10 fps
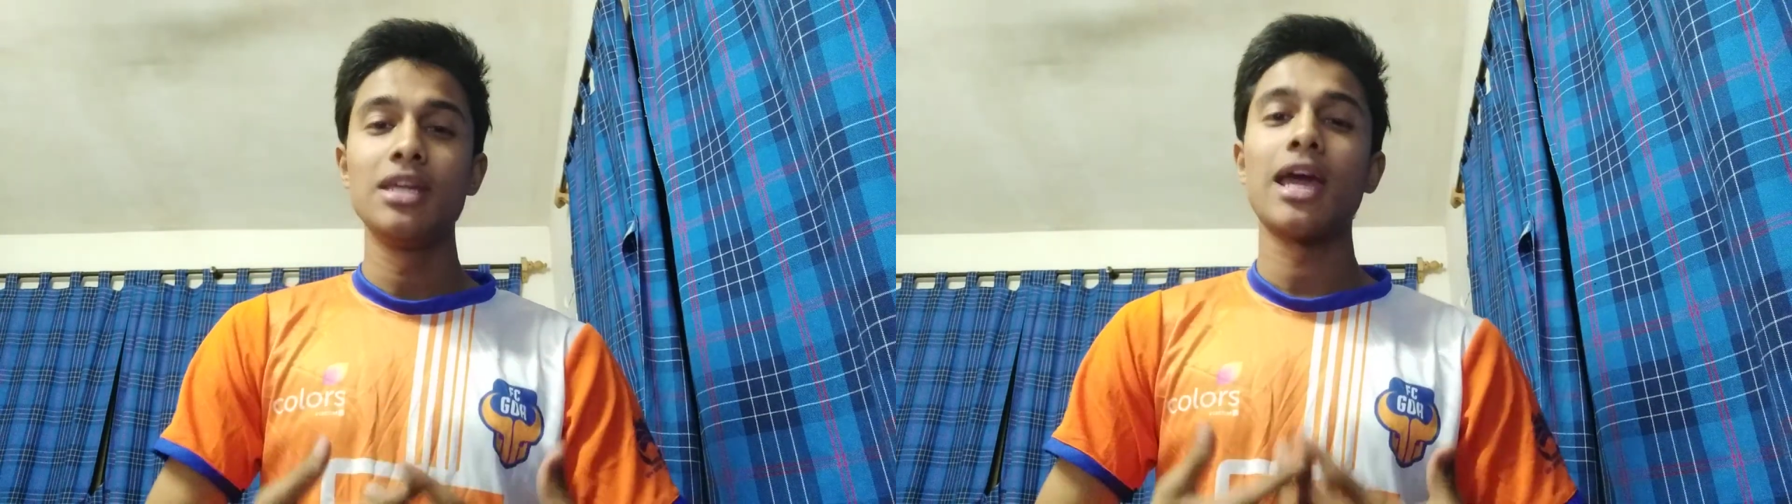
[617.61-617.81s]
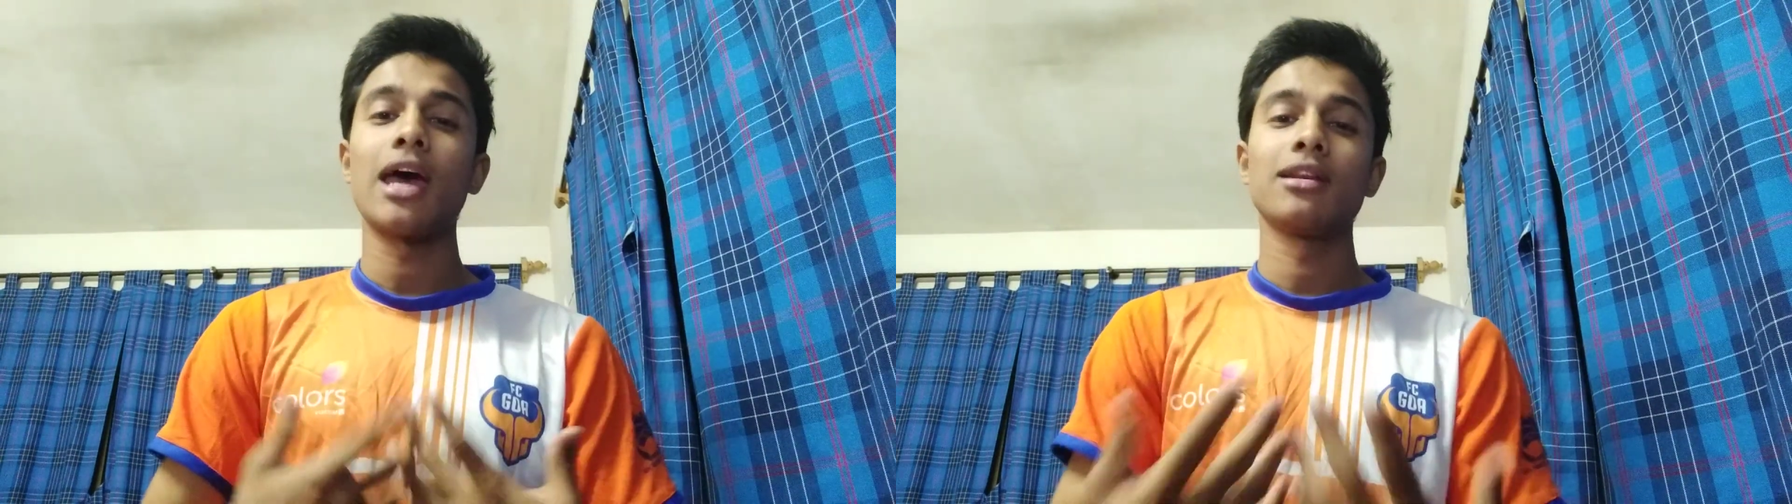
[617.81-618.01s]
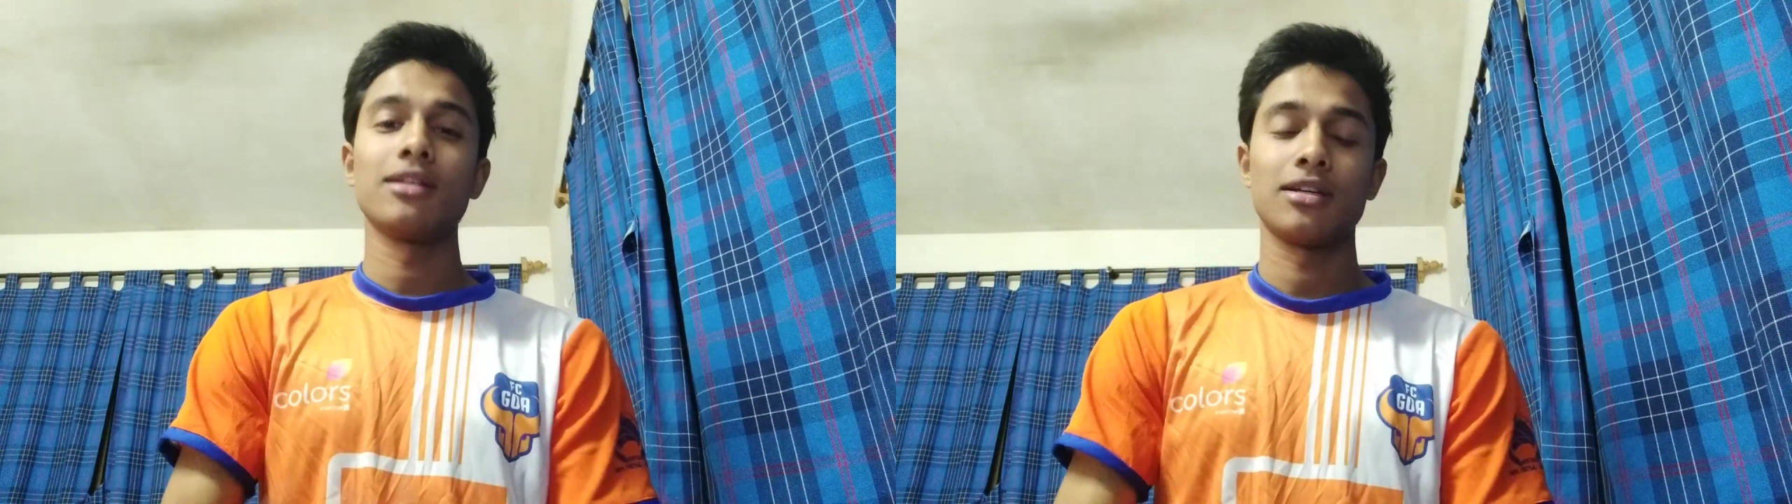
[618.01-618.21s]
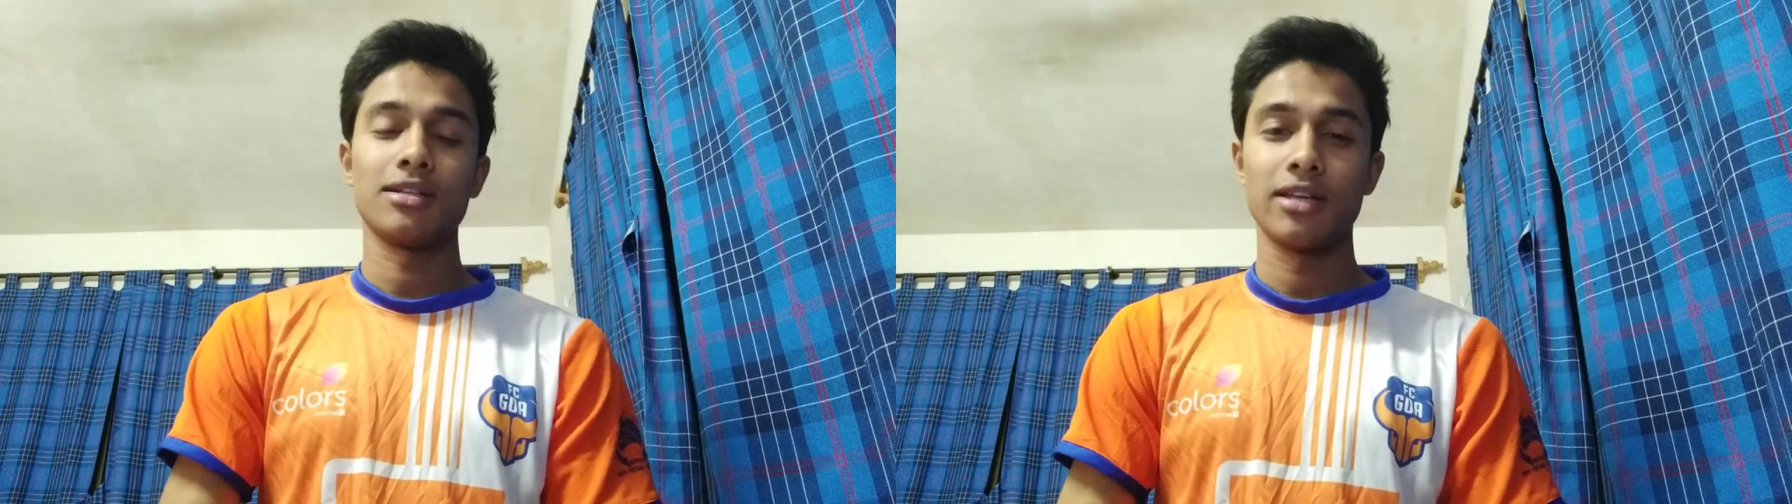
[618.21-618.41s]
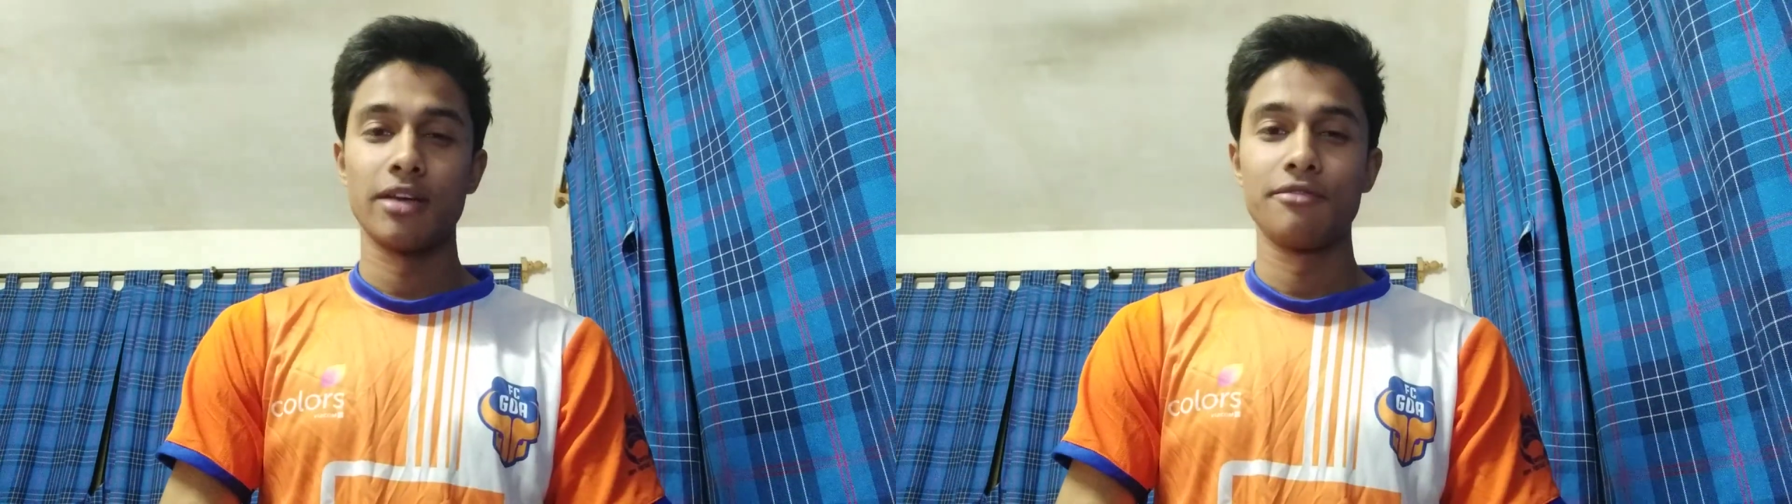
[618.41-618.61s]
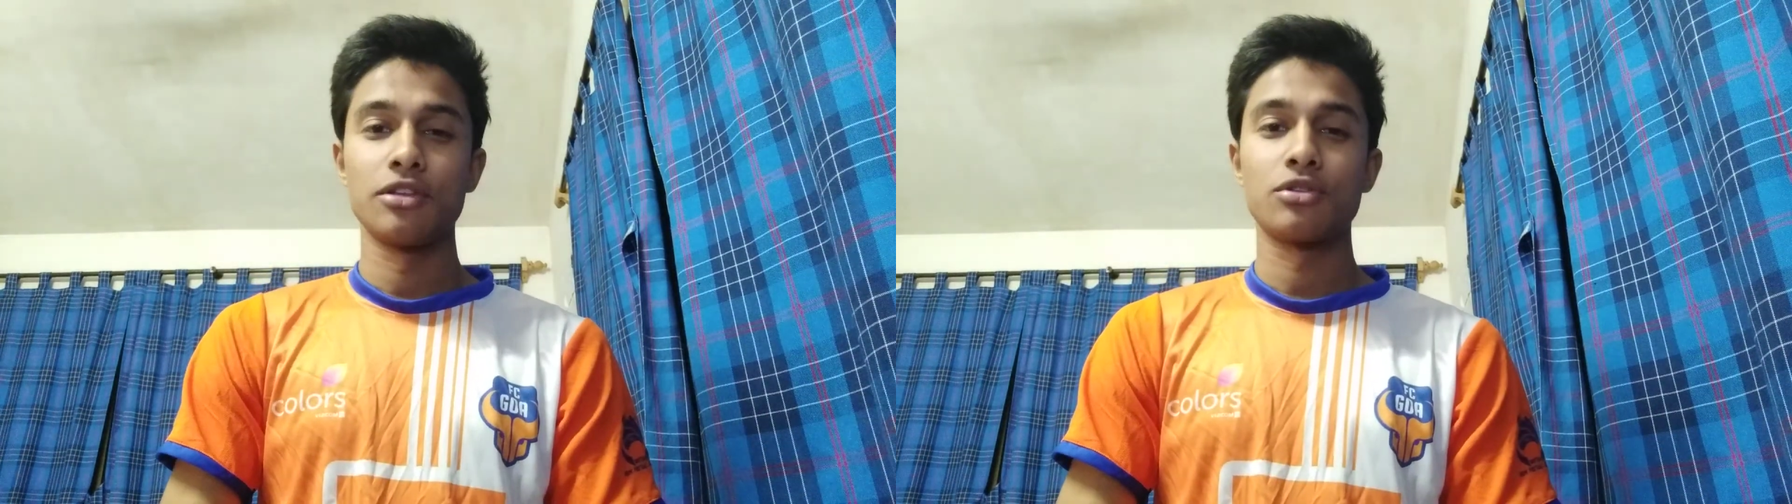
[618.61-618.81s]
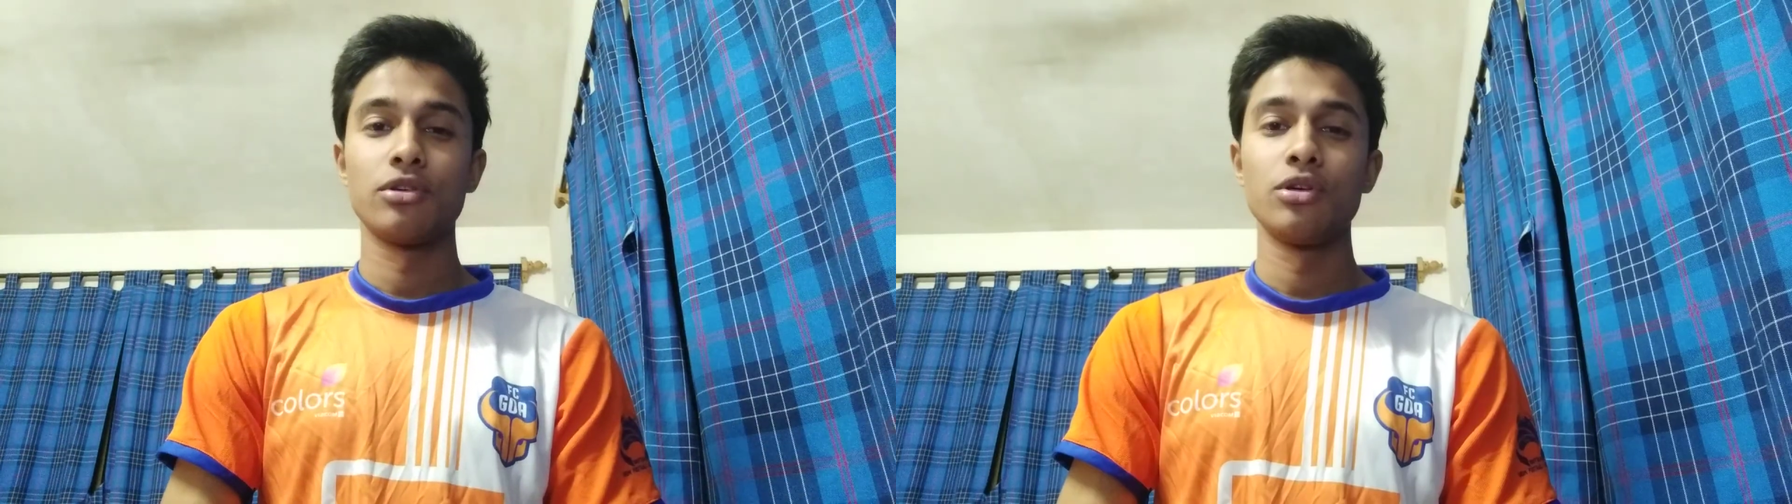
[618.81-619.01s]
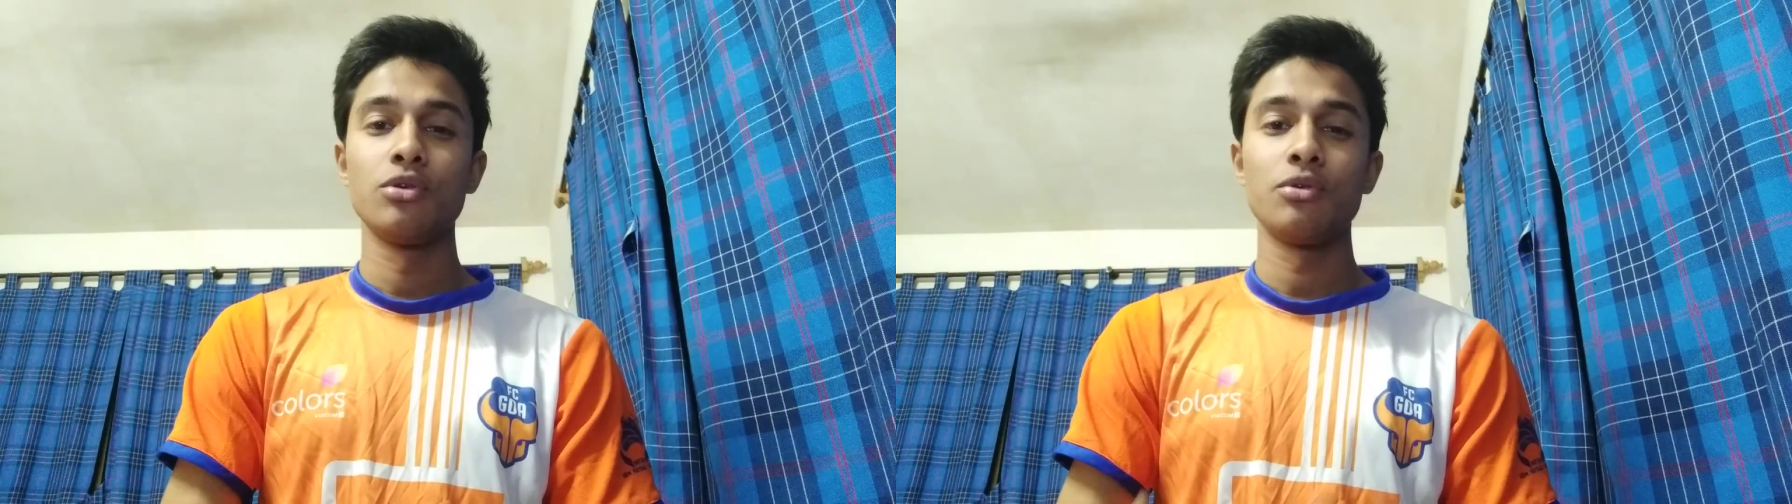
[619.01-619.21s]
can give this to
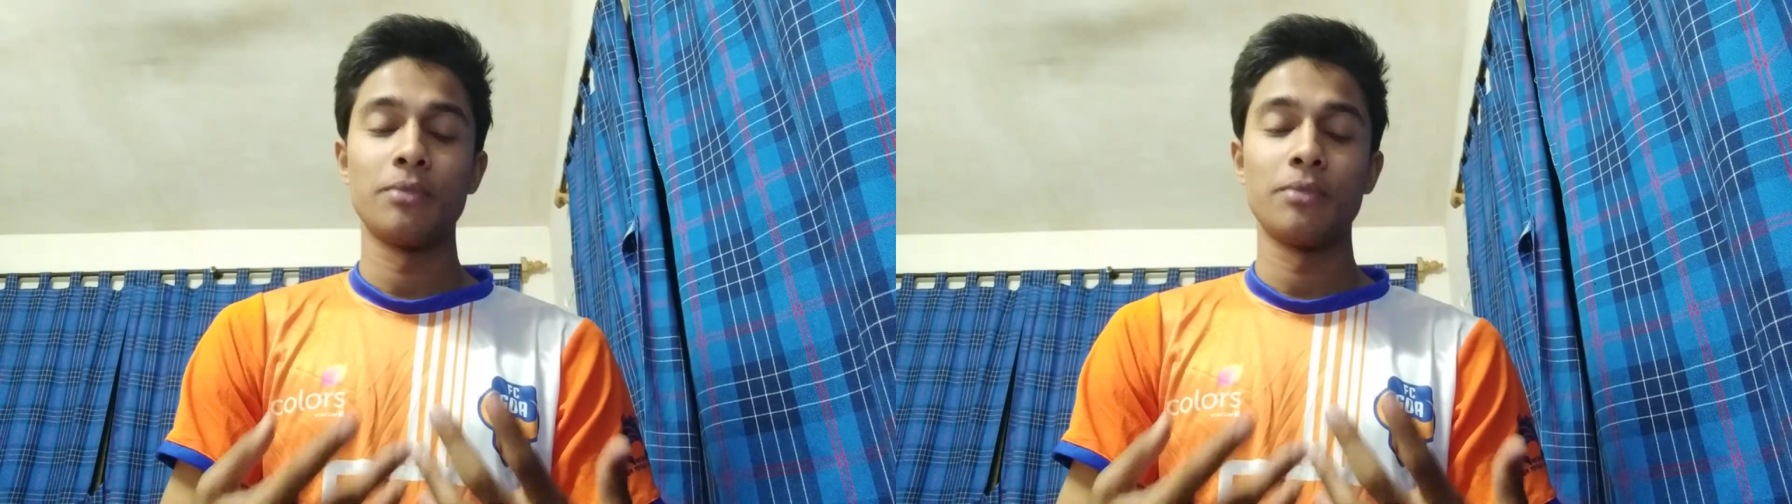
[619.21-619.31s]
you,